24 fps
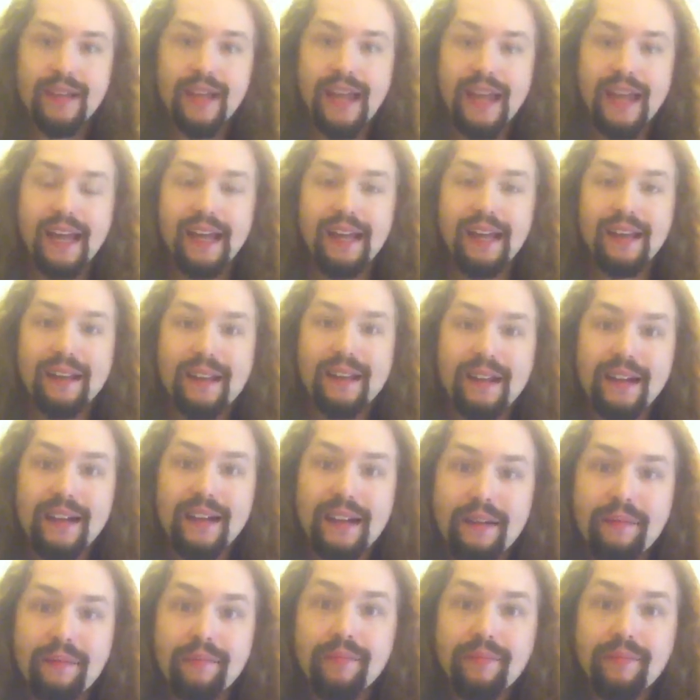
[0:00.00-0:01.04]
and
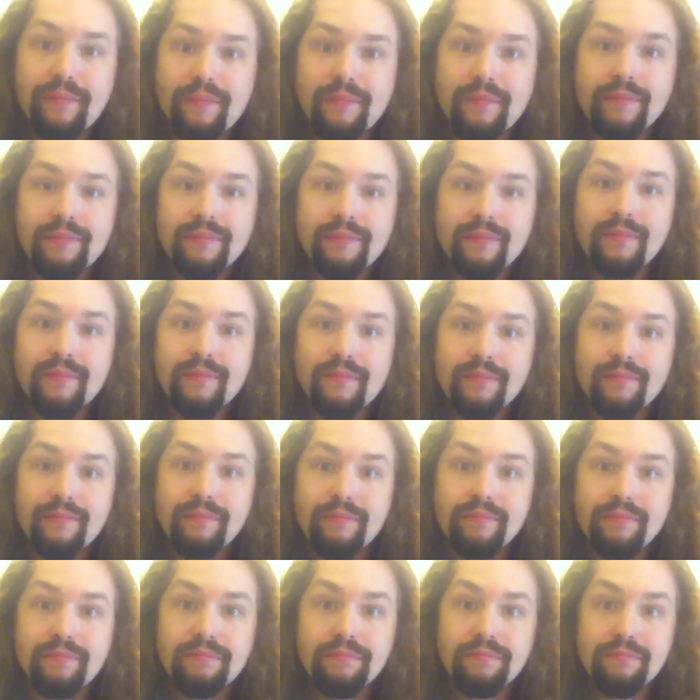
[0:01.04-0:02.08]
um,
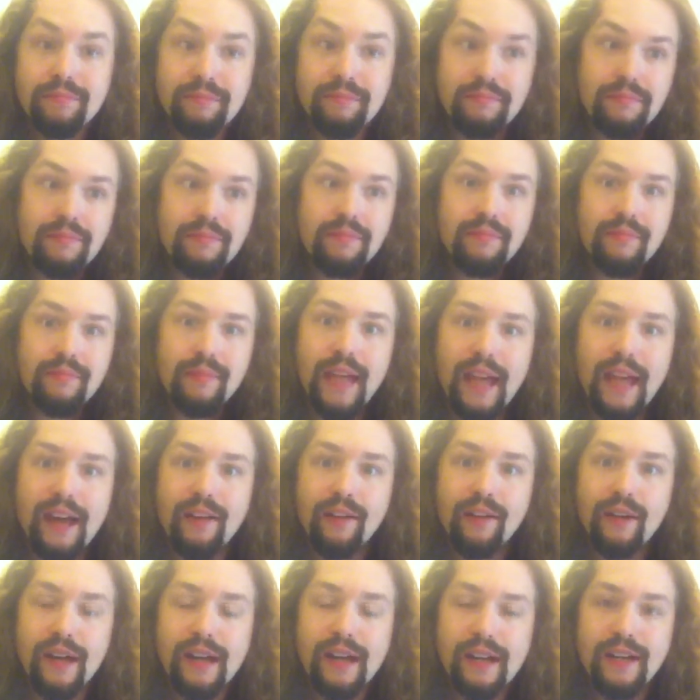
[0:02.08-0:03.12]

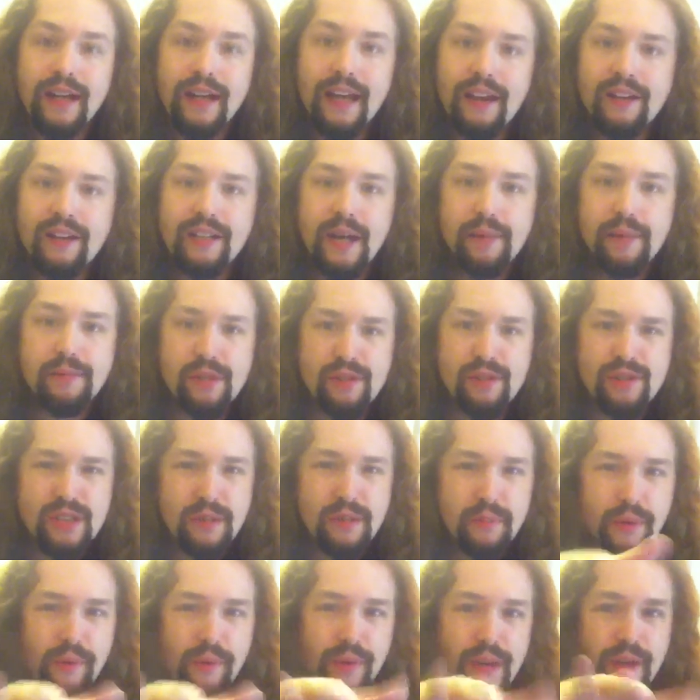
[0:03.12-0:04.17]
countertops are
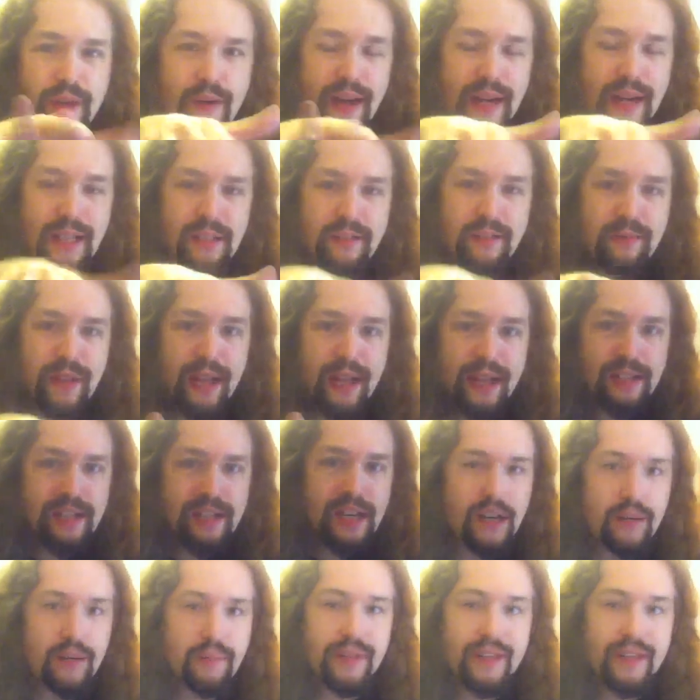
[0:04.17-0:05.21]
somewhat radioactive, not
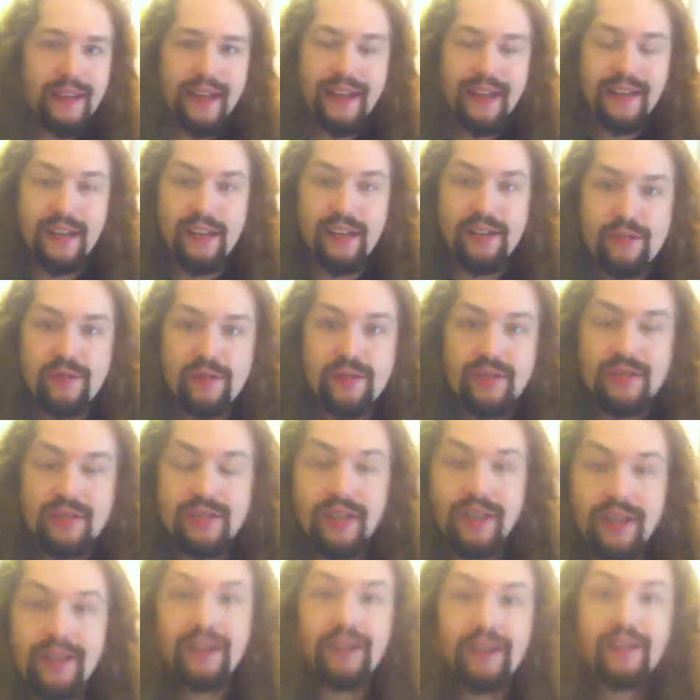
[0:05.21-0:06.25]
terribly that
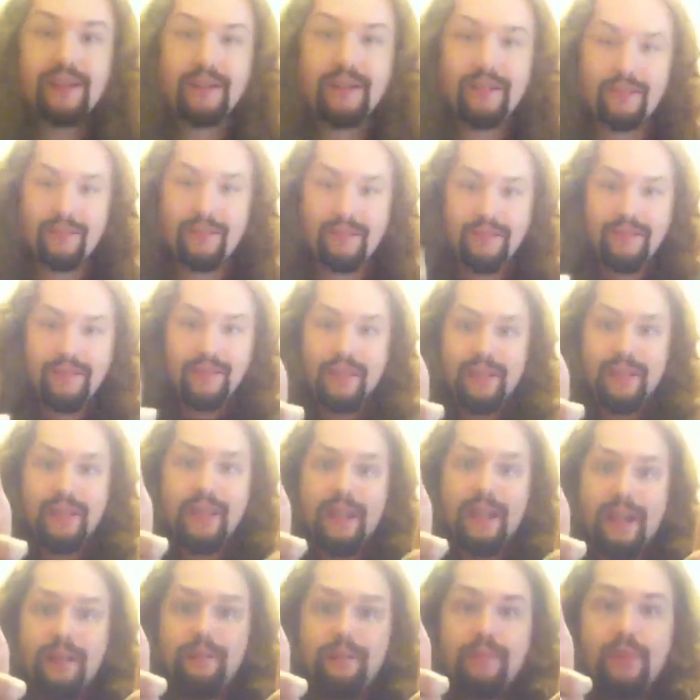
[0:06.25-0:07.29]
dangerous.
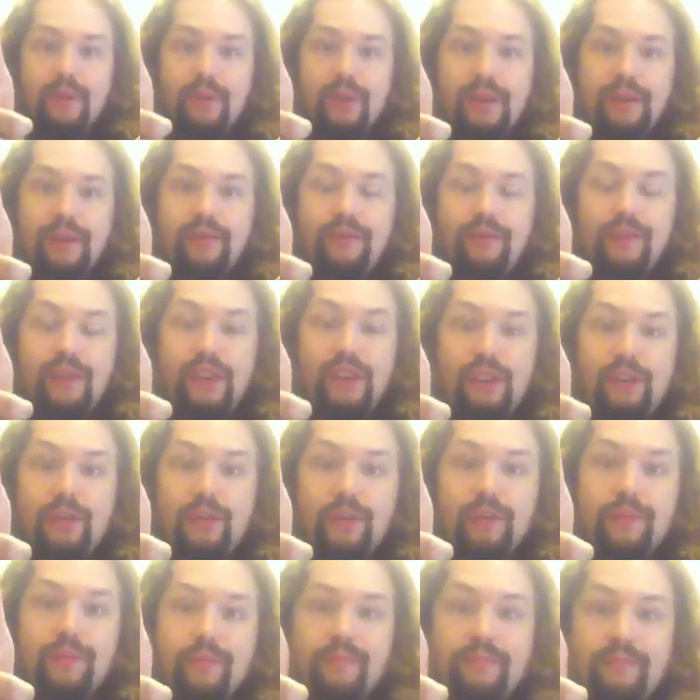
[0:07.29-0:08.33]
I'm doing it for
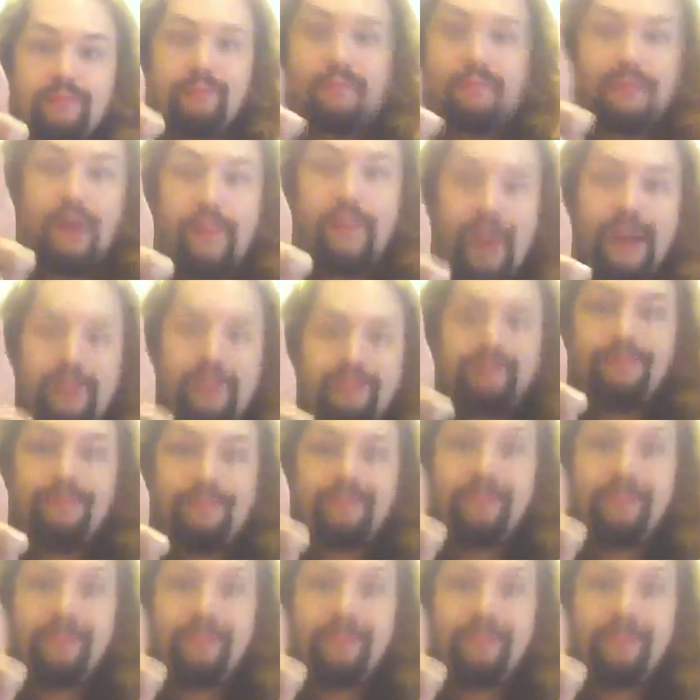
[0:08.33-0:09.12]
you. Bye-bye.